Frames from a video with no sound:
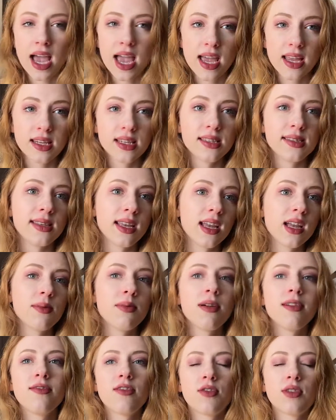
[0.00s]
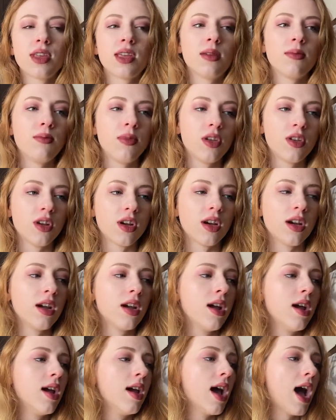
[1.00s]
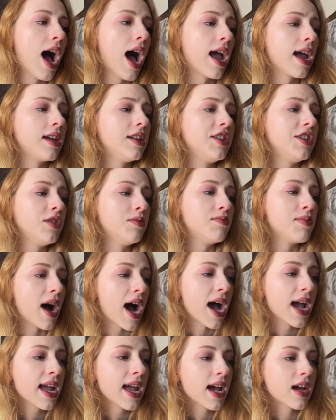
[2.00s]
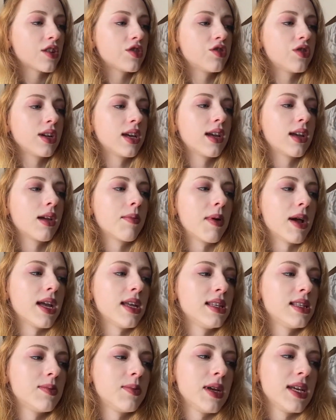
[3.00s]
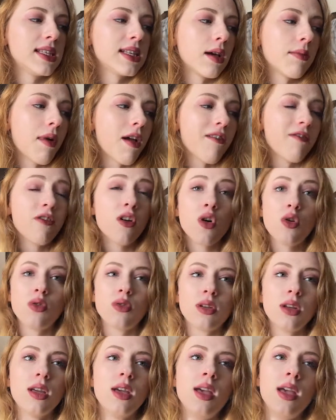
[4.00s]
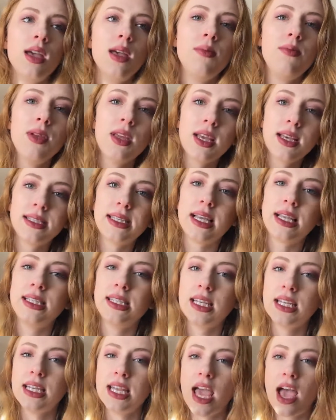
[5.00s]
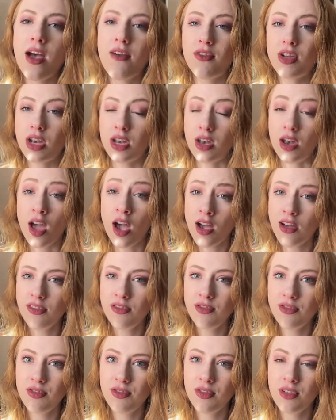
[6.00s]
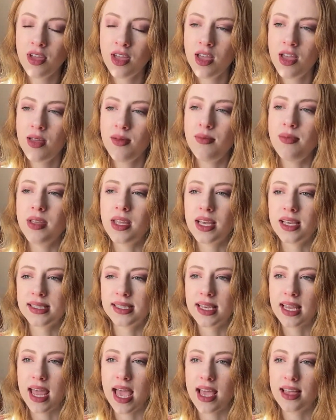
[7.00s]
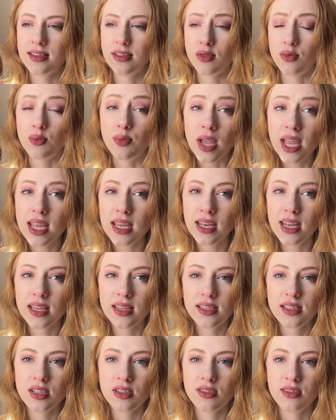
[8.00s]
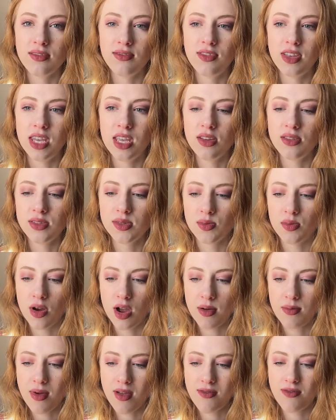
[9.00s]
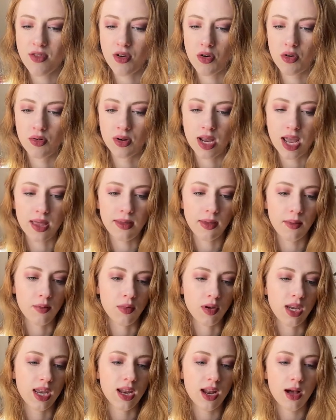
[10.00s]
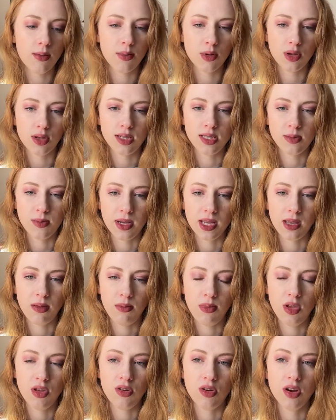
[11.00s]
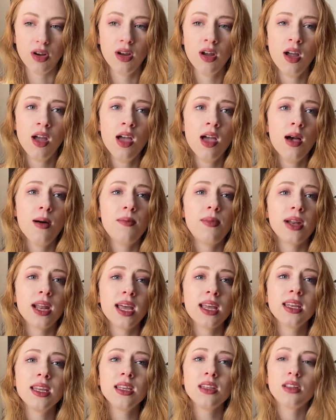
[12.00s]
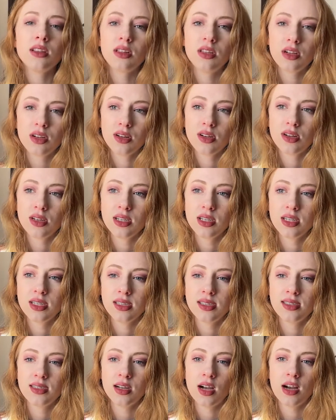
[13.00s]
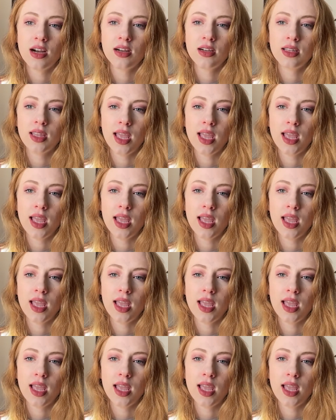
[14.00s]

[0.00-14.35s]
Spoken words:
sync my phone and computer. I had to buy extra gigabyte space on my phone because I didn't have enough, because I had to wait until the videos were on my phone and then would get uploaded to my computer. But I need to learn to start